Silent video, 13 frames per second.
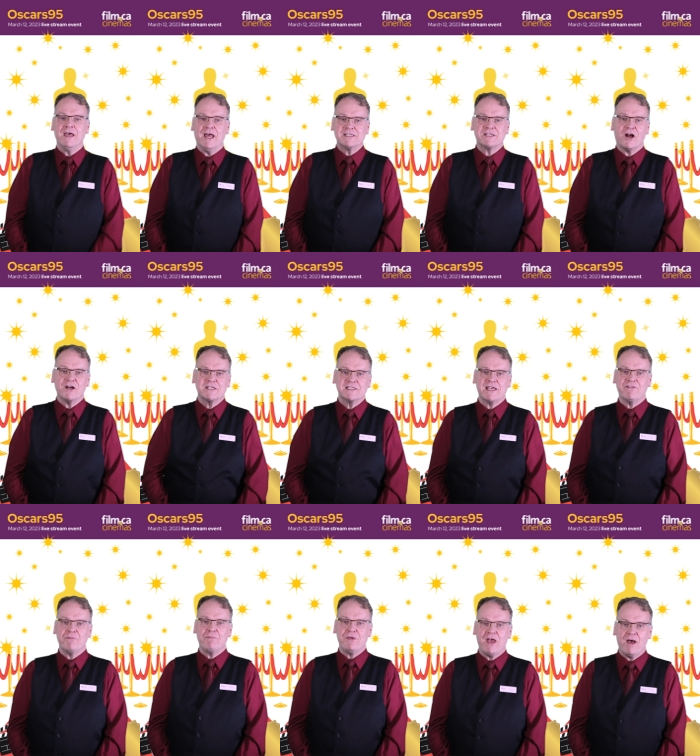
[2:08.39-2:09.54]
It starts at
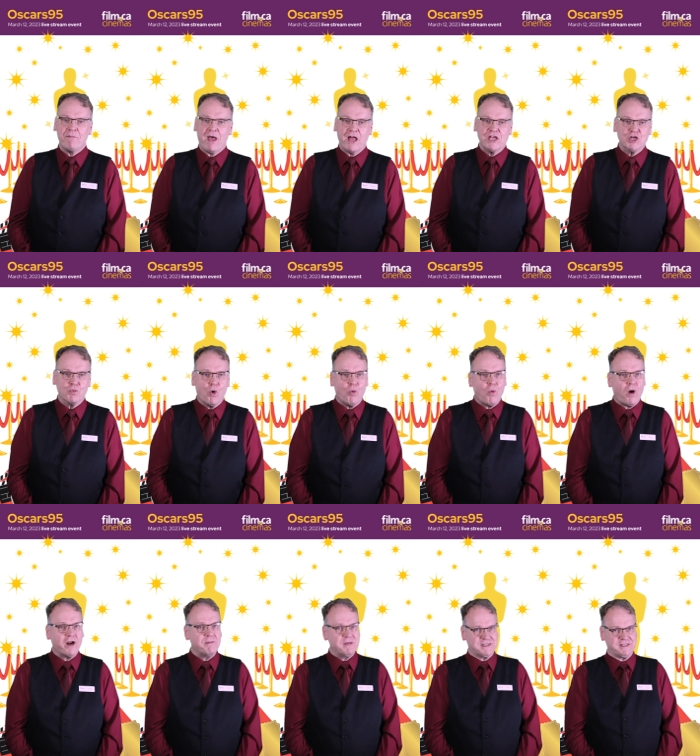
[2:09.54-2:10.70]
7 p.m. and you won't
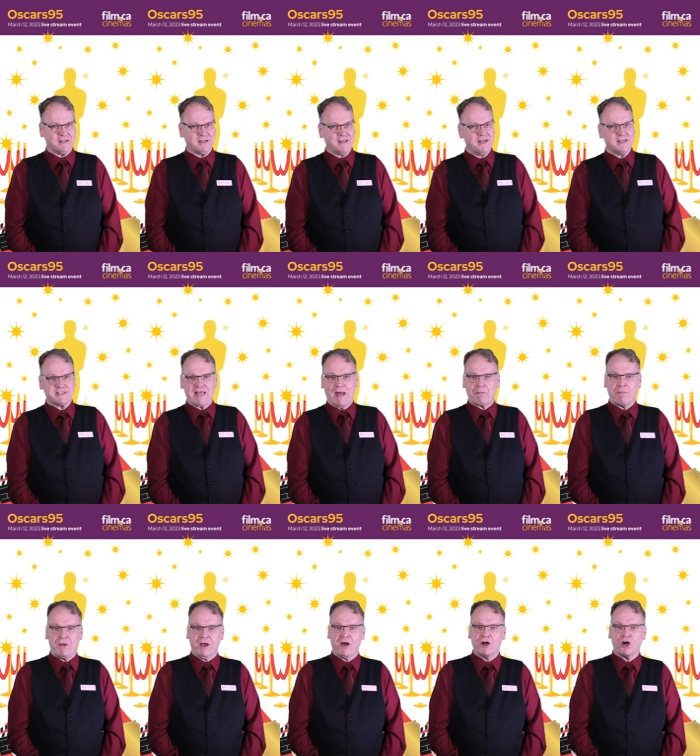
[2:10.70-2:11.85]
want to miss it. Stop a
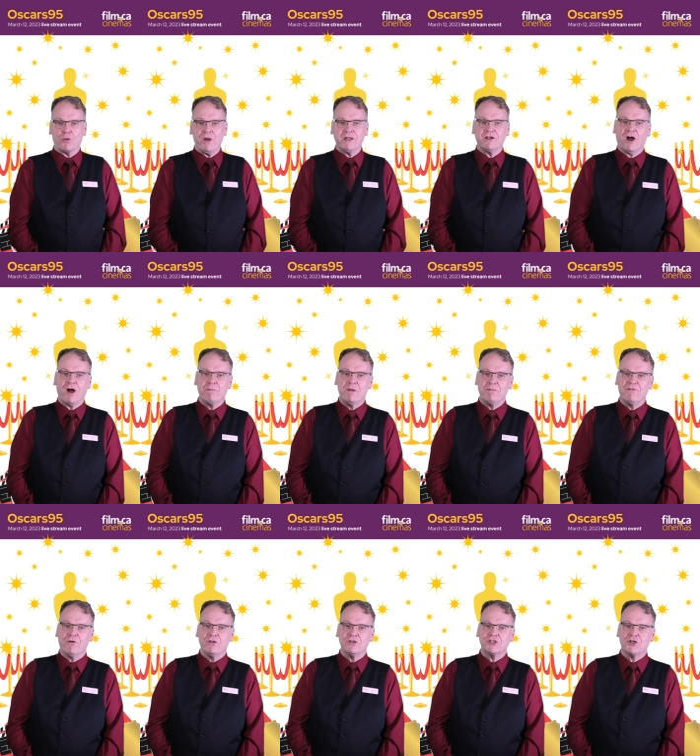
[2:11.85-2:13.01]
pick on our red carpet
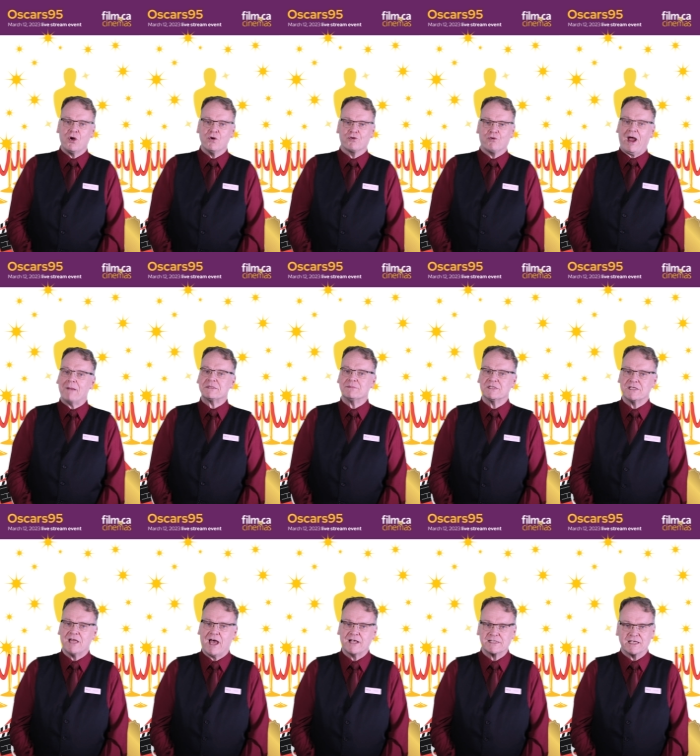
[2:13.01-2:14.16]
before the show, grab some
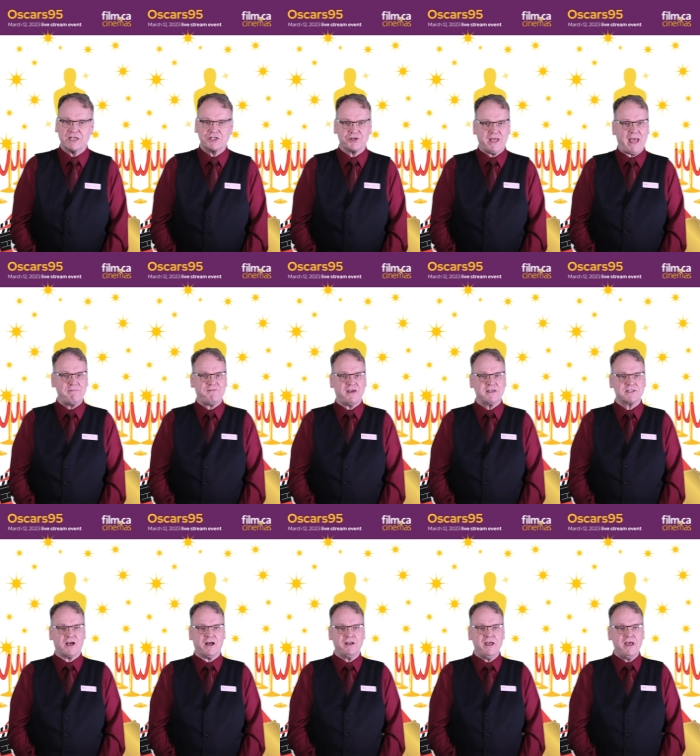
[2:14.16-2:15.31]
snacks, and get your game face
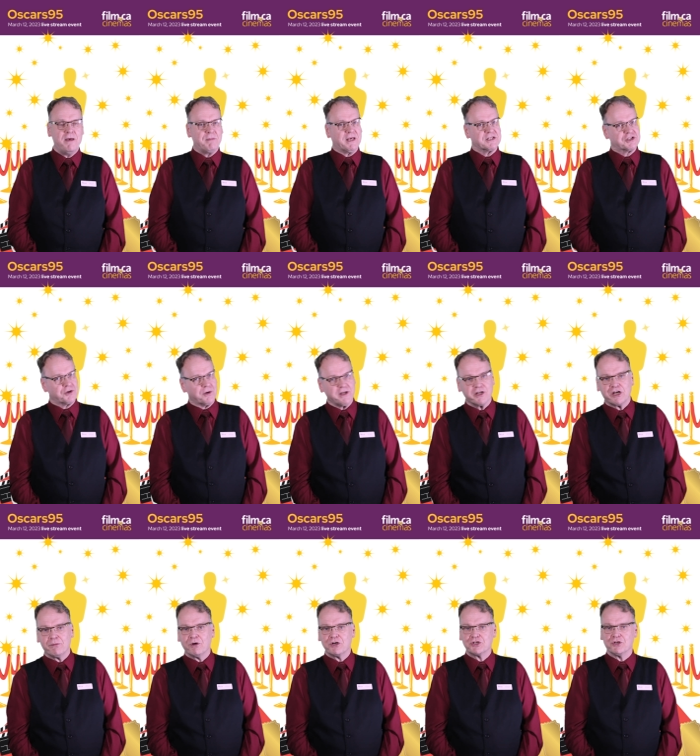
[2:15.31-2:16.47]
on because during the
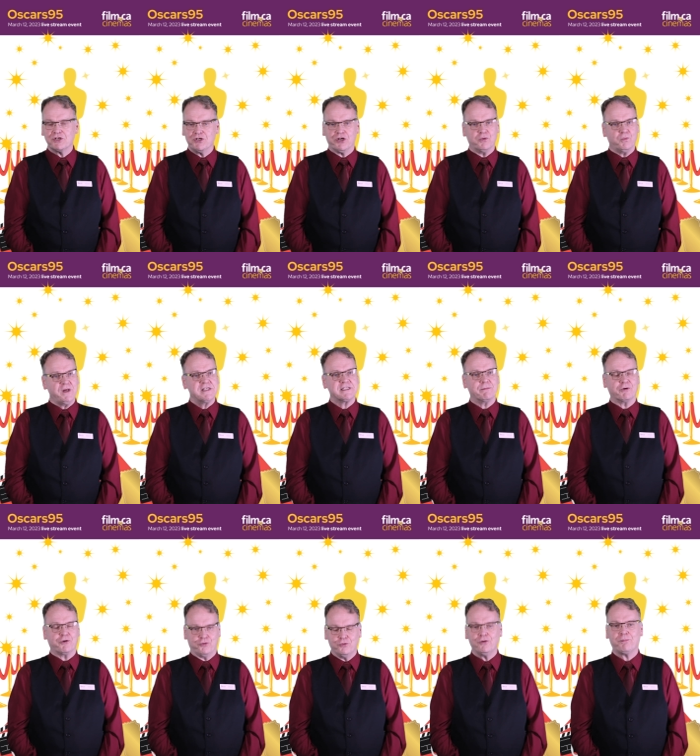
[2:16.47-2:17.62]
commercials you can win some
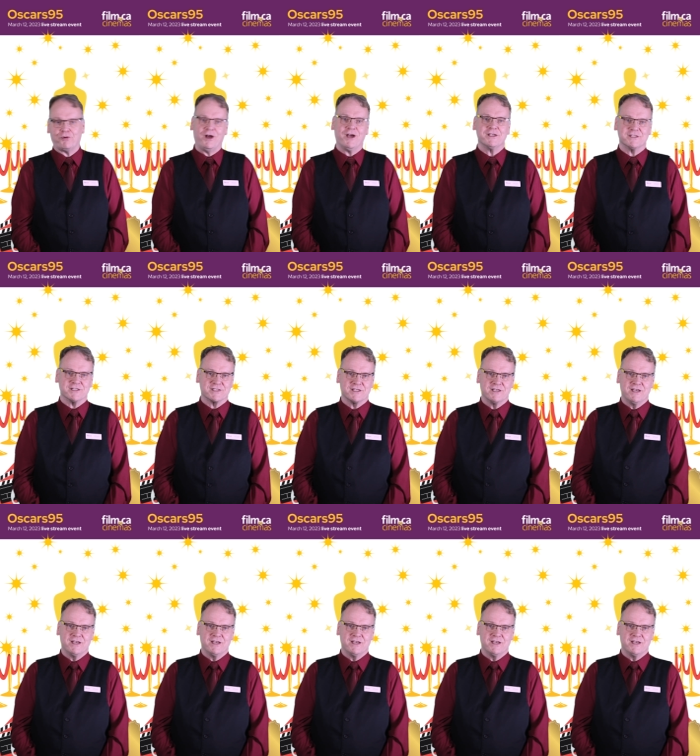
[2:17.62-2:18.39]
cool prizes.